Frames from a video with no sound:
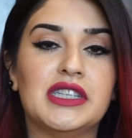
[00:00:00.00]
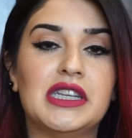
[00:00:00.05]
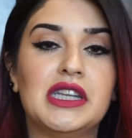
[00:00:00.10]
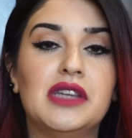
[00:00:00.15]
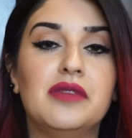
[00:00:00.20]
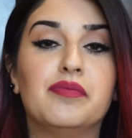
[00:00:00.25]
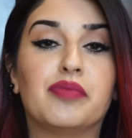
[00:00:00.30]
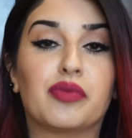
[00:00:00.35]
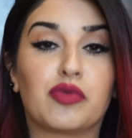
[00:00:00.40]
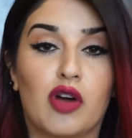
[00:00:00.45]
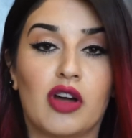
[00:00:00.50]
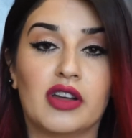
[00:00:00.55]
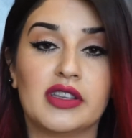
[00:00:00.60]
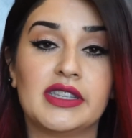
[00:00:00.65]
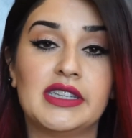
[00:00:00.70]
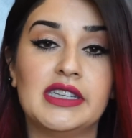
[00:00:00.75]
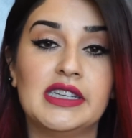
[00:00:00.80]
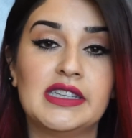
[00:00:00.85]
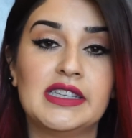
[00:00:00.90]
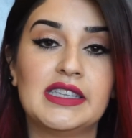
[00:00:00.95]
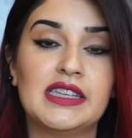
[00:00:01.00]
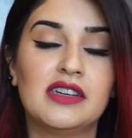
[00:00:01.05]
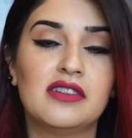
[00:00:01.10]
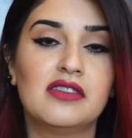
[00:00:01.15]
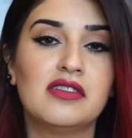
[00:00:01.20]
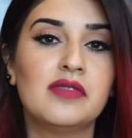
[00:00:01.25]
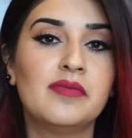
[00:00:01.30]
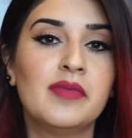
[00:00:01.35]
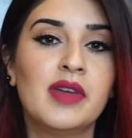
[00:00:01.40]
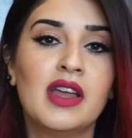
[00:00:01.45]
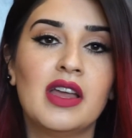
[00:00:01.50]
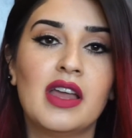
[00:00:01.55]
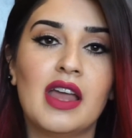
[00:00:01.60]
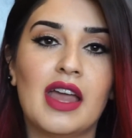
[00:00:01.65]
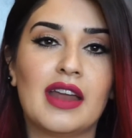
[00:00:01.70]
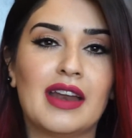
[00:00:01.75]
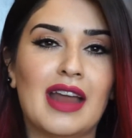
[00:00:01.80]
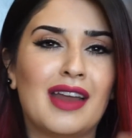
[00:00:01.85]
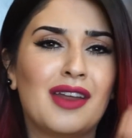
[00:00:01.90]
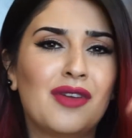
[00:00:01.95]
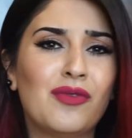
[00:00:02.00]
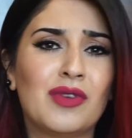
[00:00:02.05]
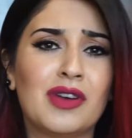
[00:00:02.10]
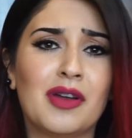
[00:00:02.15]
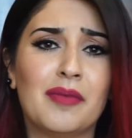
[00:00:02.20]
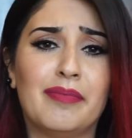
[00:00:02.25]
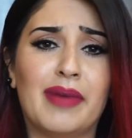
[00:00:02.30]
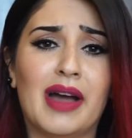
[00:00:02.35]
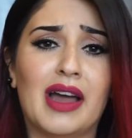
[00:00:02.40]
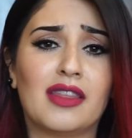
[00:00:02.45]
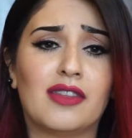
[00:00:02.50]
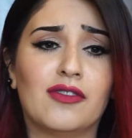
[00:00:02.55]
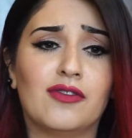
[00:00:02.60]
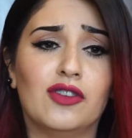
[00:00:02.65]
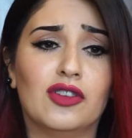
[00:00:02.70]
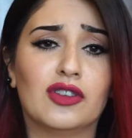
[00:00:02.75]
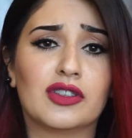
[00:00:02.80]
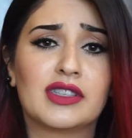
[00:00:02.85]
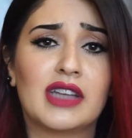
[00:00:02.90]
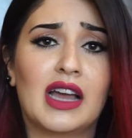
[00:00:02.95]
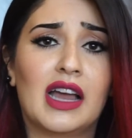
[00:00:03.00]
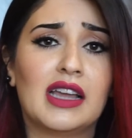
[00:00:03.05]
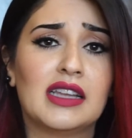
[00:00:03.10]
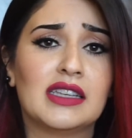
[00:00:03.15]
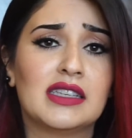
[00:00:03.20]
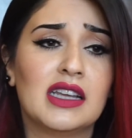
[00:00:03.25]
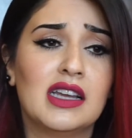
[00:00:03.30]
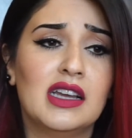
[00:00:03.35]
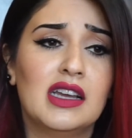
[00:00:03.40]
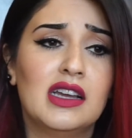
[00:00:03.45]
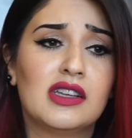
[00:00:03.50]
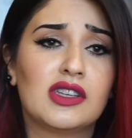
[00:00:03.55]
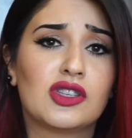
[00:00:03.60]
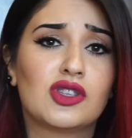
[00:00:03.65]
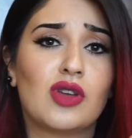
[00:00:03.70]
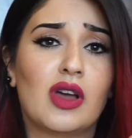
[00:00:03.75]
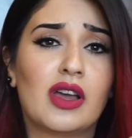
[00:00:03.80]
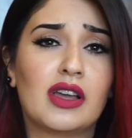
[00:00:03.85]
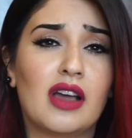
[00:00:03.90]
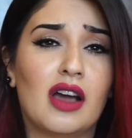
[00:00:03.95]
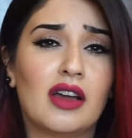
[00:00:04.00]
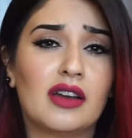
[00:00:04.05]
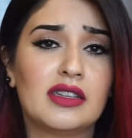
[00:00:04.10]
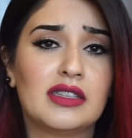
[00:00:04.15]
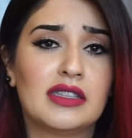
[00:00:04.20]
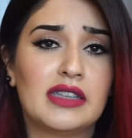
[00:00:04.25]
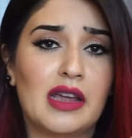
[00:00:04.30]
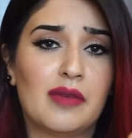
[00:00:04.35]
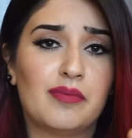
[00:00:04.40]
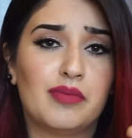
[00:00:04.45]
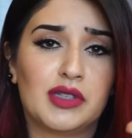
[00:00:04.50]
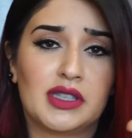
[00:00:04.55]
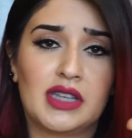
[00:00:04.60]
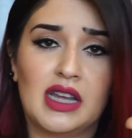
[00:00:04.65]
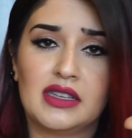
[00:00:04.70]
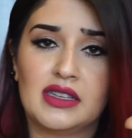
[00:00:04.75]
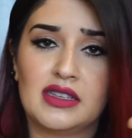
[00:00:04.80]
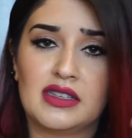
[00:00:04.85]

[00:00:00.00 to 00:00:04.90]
D Bronzy Serum, and I didn't want to buy the full size, so I got a sample size.